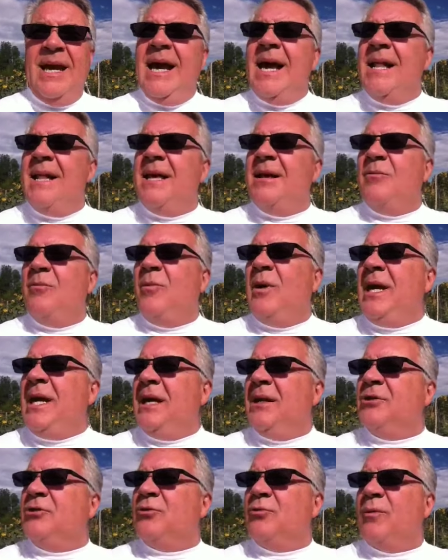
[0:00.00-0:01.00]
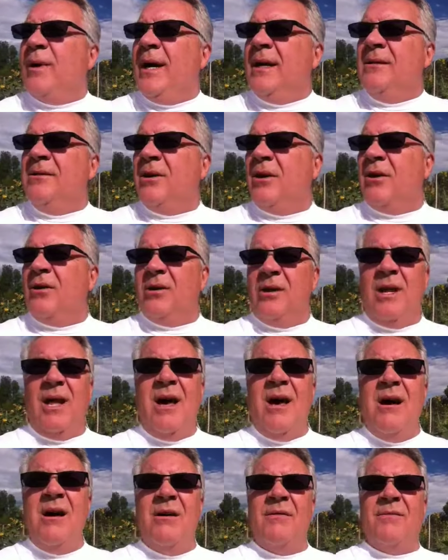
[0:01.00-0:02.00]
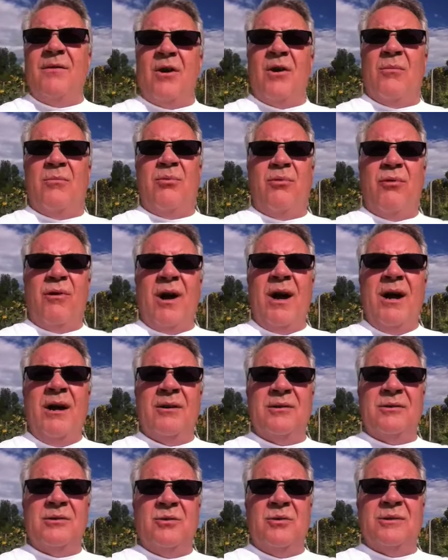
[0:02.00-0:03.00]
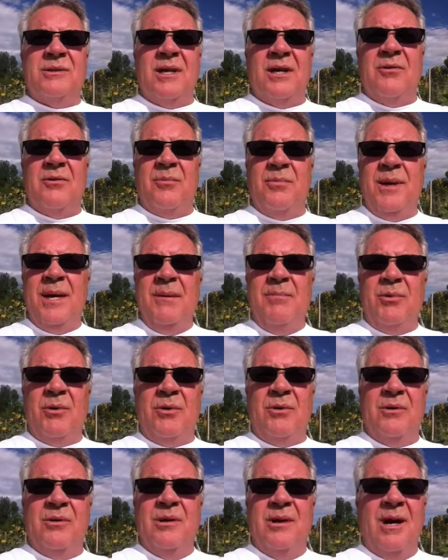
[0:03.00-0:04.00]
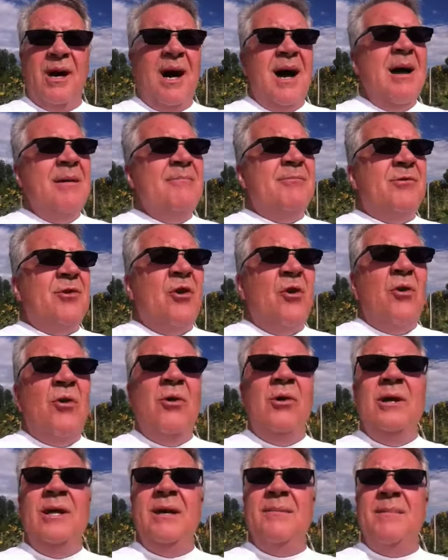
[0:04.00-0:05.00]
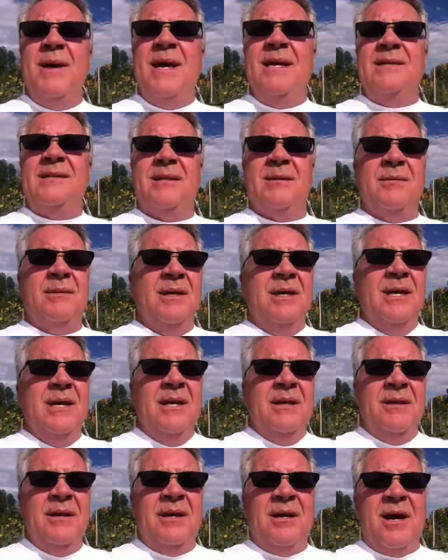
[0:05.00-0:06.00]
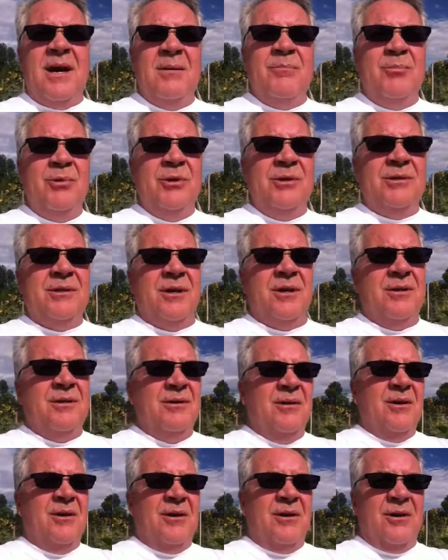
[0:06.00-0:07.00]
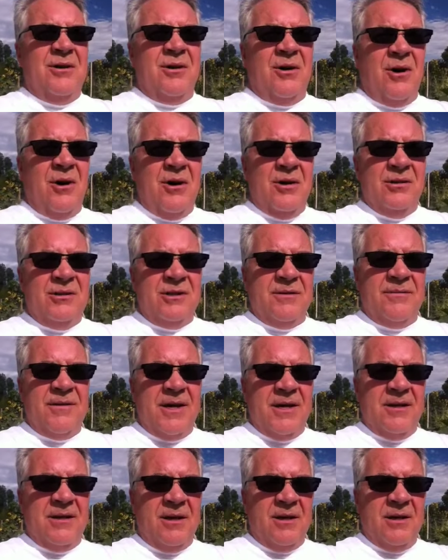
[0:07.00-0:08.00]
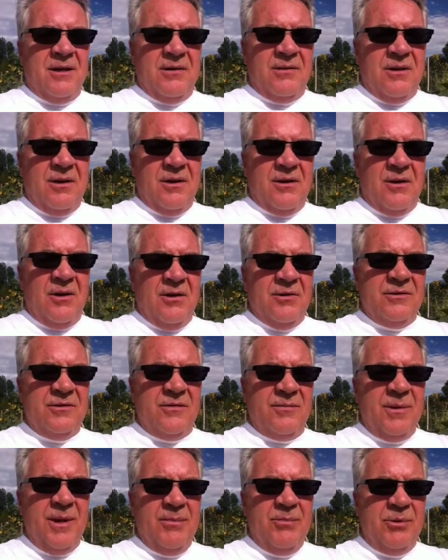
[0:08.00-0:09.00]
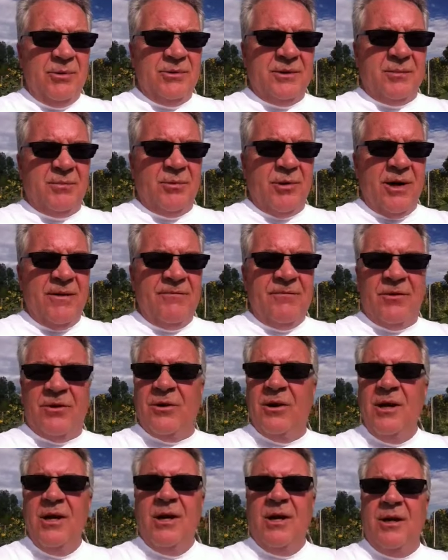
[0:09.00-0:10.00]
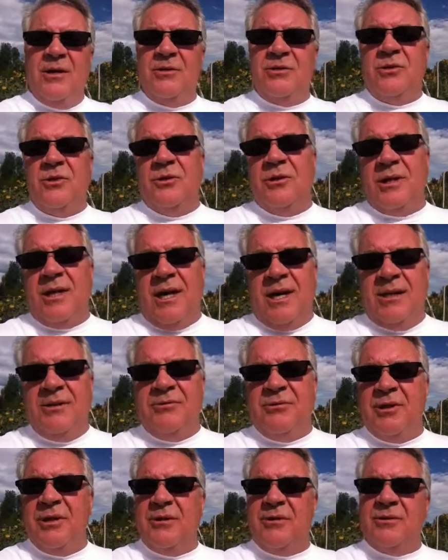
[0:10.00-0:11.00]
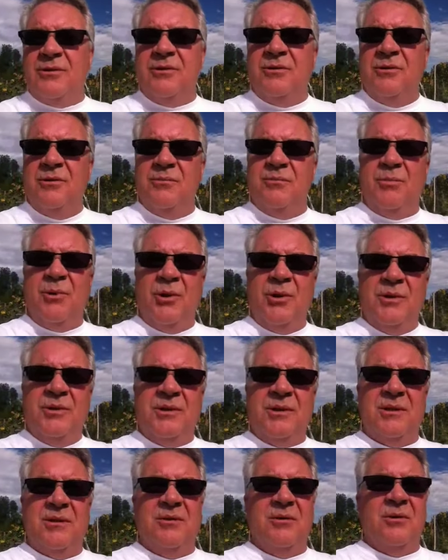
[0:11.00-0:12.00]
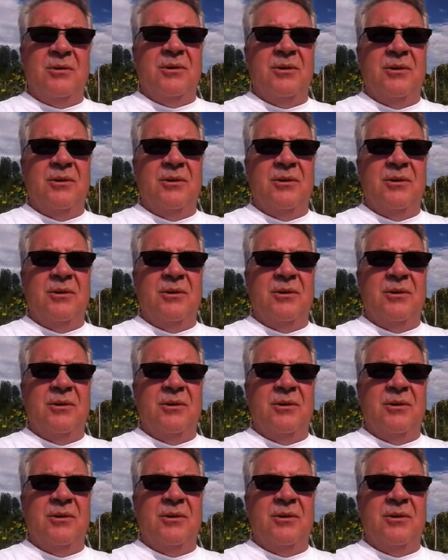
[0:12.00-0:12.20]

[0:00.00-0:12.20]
And that we can direct our love, our prayers towards other people. I'm totally amazed that God puts on hearts of people to pray for a certain country or a certain person